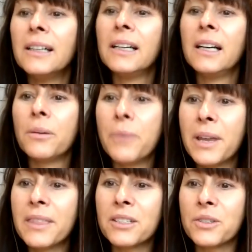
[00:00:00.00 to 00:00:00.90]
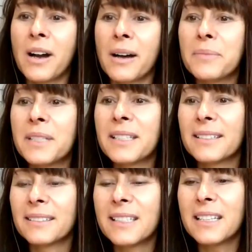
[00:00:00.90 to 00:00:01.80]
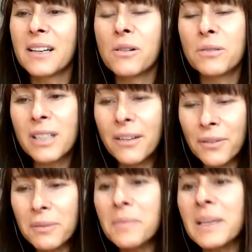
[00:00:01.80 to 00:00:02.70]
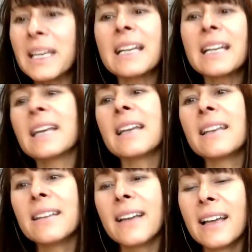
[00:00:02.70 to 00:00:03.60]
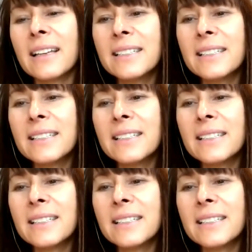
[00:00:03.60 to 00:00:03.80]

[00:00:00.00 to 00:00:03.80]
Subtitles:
with the drops. So start from the beginning and